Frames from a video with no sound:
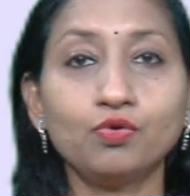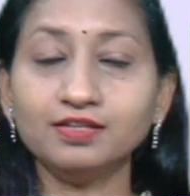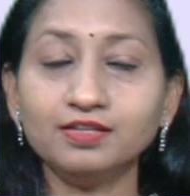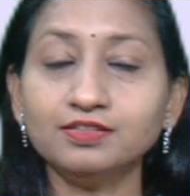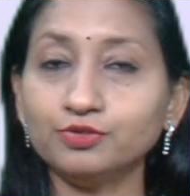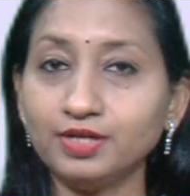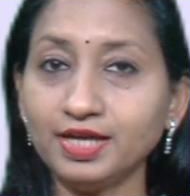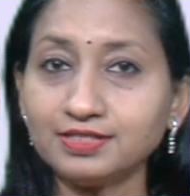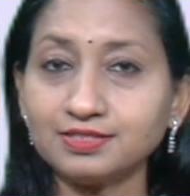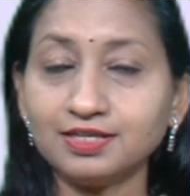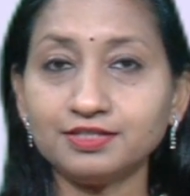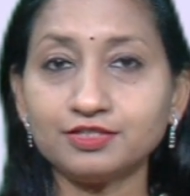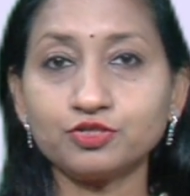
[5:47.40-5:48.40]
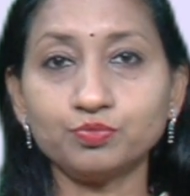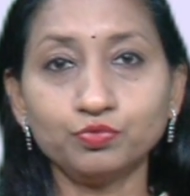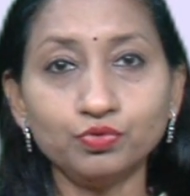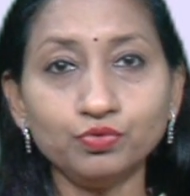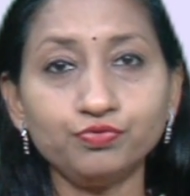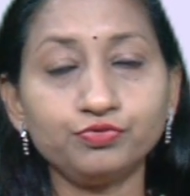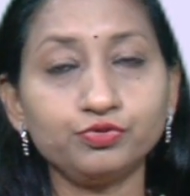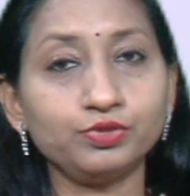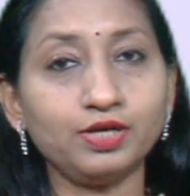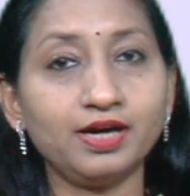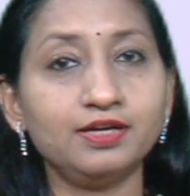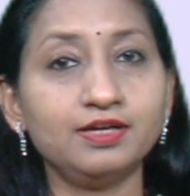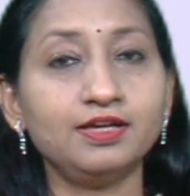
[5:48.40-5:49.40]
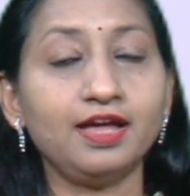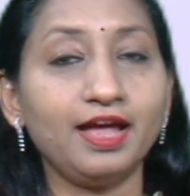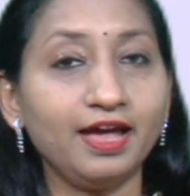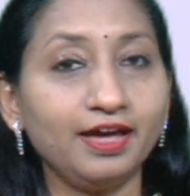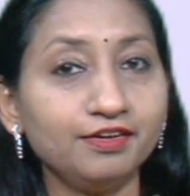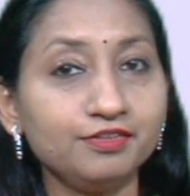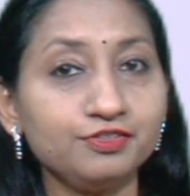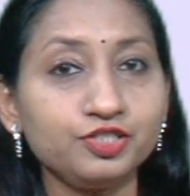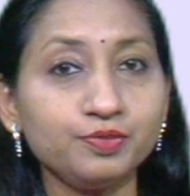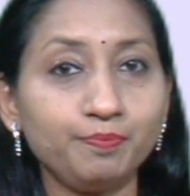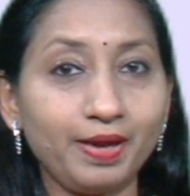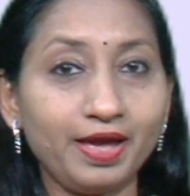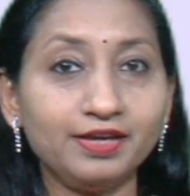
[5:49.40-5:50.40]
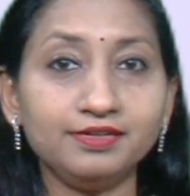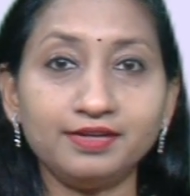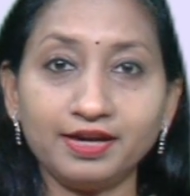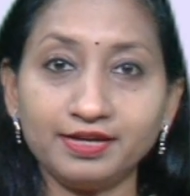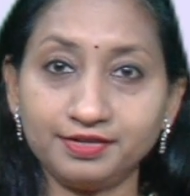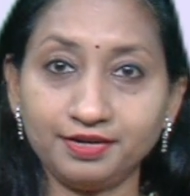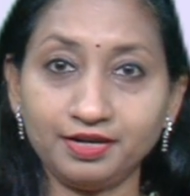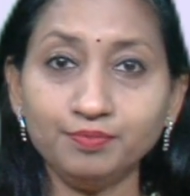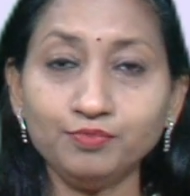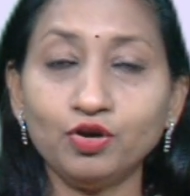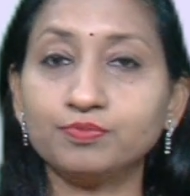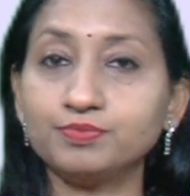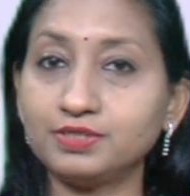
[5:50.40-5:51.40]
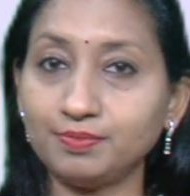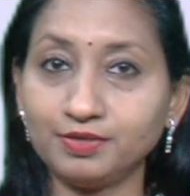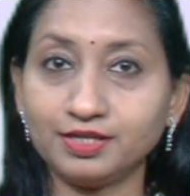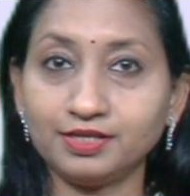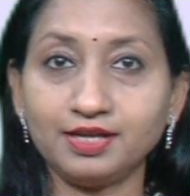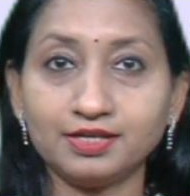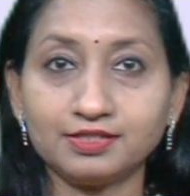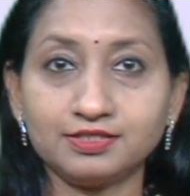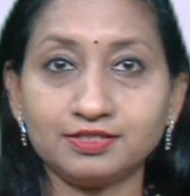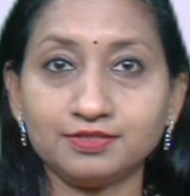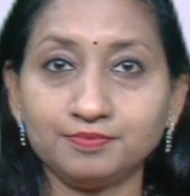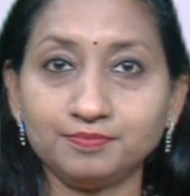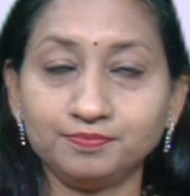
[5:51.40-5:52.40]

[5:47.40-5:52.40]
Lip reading: So next, let us move to the energy band diagram of semiconductor.